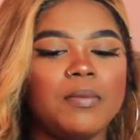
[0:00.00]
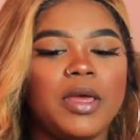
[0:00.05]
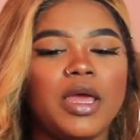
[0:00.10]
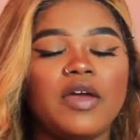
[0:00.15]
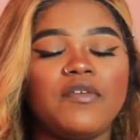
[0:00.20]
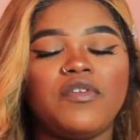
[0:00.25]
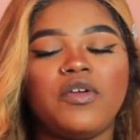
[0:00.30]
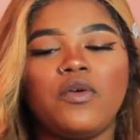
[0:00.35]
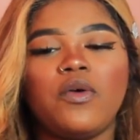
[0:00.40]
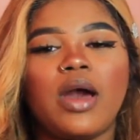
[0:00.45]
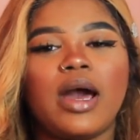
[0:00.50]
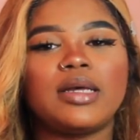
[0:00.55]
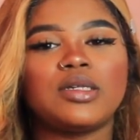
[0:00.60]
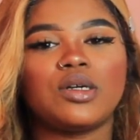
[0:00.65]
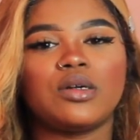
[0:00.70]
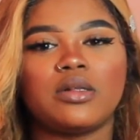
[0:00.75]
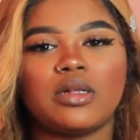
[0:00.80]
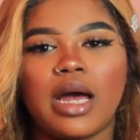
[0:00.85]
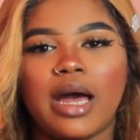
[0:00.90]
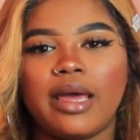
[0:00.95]
If you guys
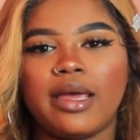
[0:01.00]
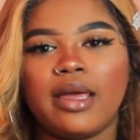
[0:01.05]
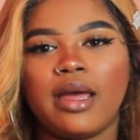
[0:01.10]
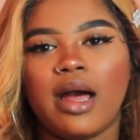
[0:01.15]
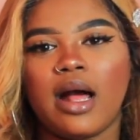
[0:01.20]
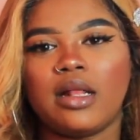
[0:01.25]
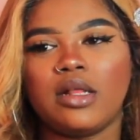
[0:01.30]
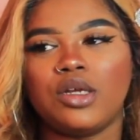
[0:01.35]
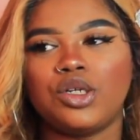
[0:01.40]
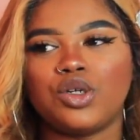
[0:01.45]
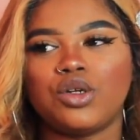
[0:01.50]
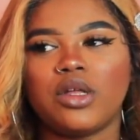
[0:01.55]
are not in college,